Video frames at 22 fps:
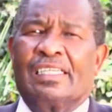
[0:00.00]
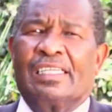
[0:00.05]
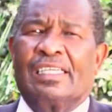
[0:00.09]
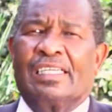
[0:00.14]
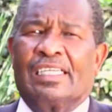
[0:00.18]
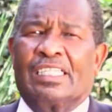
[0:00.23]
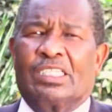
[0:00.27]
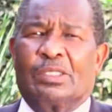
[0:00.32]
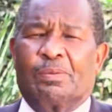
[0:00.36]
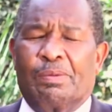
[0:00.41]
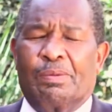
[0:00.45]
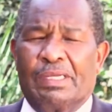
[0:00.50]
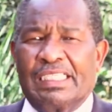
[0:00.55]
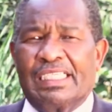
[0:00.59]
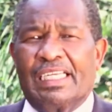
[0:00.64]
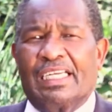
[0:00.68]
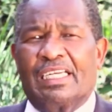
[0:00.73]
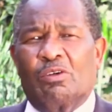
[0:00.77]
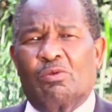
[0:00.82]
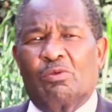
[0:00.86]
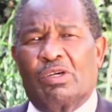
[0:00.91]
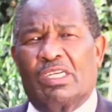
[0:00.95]

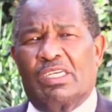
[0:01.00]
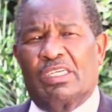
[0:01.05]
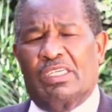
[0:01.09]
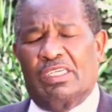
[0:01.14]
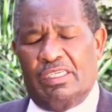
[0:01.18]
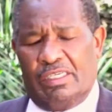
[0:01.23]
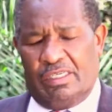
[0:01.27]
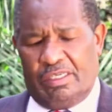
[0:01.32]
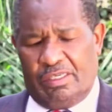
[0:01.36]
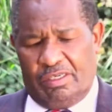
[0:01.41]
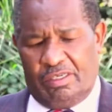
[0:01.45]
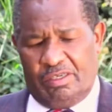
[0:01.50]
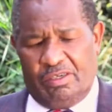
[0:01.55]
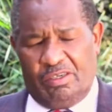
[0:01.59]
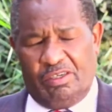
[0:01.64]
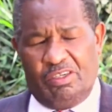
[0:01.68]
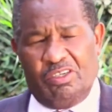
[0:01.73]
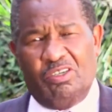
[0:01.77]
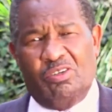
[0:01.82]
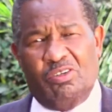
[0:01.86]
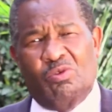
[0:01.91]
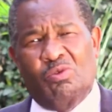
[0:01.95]
especially when
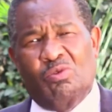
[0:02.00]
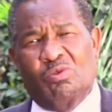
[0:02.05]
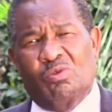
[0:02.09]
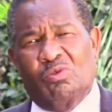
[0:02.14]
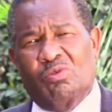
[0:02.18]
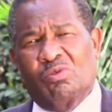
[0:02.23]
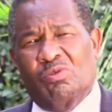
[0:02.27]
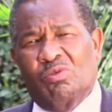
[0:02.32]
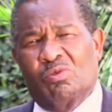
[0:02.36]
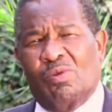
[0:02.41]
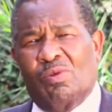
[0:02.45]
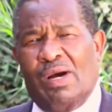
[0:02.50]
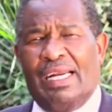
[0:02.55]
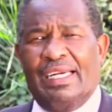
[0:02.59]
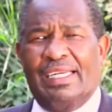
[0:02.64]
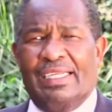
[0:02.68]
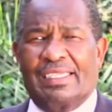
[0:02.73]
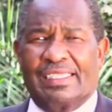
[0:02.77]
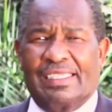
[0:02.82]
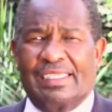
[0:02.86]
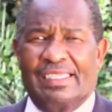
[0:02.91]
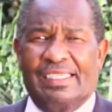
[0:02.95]
one
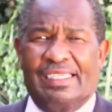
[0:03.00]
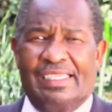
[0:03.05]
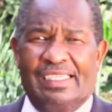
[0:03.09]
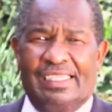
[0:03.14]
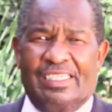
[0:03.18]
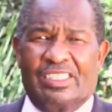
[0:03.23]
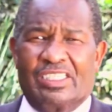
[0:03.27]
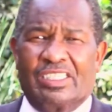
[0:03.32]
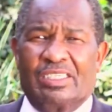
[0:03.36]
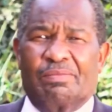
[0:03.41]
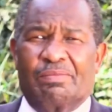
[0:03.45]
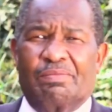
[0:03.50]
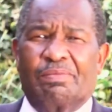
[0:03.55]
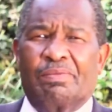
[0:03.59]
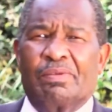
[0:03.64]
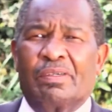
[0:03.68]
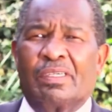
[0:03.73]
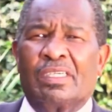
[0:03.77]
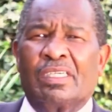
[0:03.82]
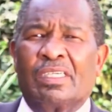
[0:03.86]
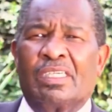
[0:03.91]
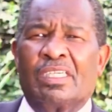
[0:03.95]
is in leadership
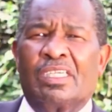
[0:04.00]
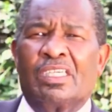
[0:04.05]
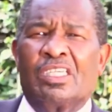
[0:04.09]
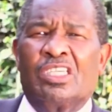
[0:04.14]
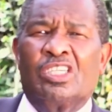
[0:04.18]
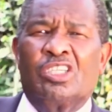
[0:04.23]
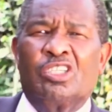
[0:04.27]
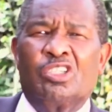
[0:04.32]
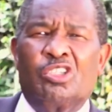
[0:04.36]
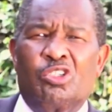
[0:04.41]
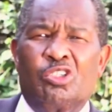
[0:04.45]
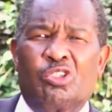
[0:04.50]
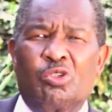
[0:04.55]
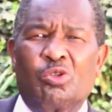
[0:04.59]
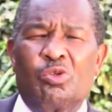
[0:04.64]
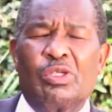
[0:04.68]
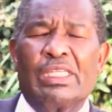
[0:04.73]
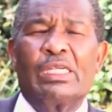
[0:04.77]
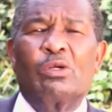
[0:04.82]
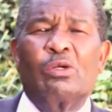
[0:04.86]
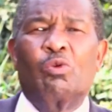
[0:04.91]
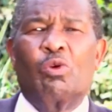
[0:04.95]

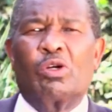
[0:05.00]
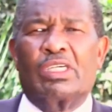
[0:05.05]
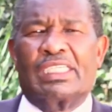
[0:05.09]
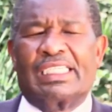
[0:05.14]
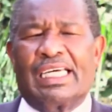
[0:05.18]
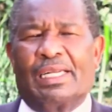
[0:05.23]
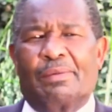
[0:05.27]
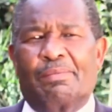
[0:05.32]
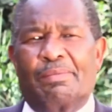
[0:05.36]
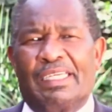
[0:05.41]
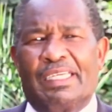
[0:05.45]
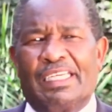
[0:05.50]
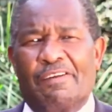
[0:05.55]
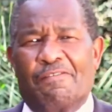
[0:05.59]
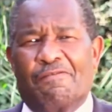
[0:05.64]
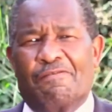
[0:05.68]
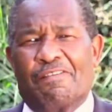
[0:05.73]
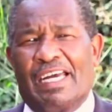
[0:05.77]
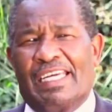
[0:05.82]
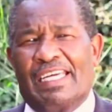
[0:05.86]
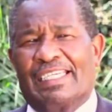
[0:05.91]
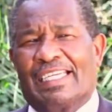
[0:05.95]
during what can be
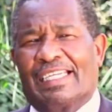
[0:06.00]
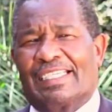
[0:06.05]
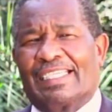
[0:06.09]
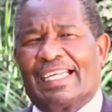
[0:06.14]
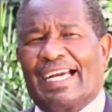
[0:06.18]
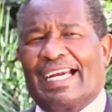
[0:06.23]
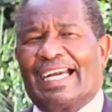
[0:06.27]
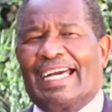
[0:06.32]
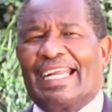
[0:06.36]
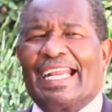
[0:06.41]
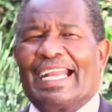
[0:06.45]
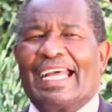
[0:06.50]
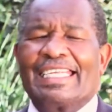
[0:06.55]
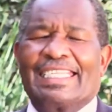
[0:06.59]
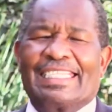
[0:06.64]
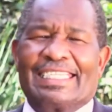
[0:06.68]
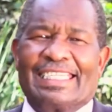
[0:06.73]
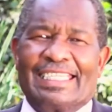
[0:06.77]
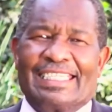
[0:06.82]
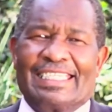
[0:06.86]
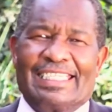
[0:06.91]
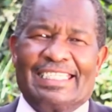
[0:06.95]
defined as a
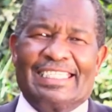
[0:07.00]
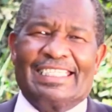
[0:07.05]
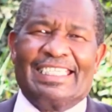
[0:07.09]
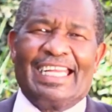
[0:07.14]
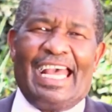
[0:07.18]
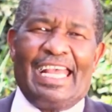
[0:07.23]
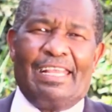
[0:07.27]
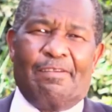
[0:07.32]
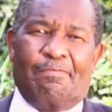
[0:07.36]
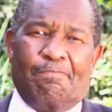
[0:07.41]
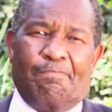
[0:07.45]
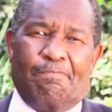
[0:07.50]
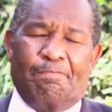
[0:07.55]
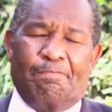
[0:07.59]
crisis time.